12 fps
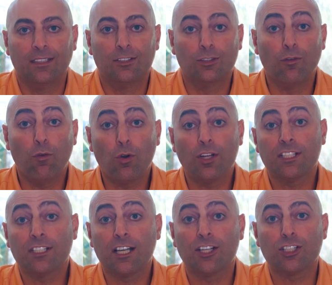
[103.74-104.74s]
So
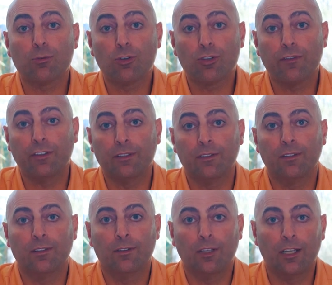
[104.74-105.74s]
Fortis is customer driven.
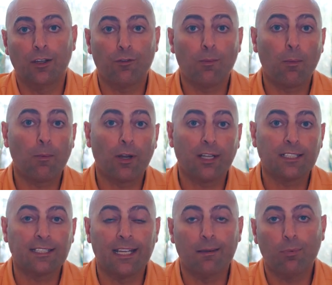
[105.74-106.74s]
You know, from a
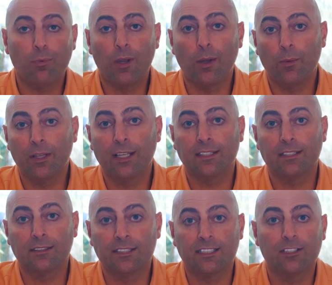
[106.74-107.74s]
product standpoint, we like
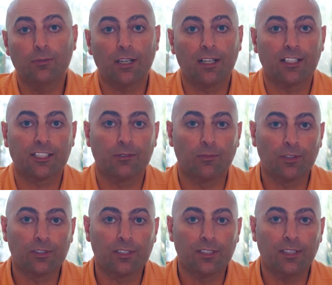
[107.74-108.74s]
to listen to our
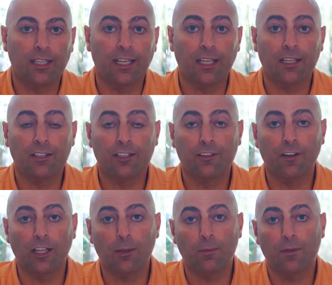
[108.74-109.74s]
customers and
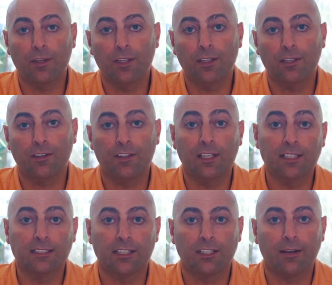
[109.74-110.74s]
develop the
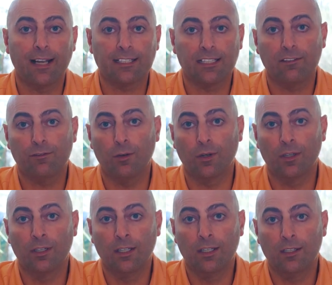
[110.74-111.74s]
things that they're asking
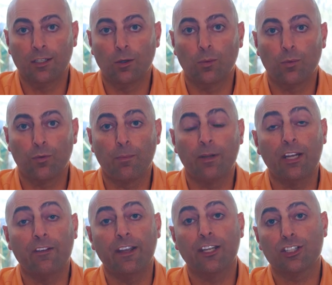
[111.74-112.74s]
for. You know, from an
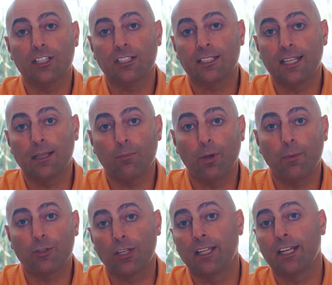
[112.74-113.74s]
innovation standpoint,
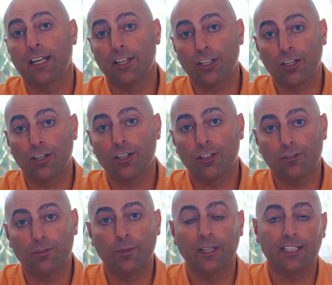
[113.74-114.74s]
we try to get ahead of the
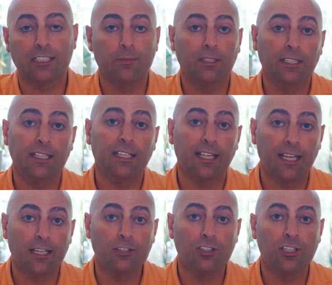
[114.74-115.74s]
curve. We like to be leading
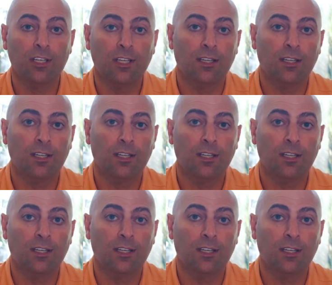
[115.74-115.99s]
edge.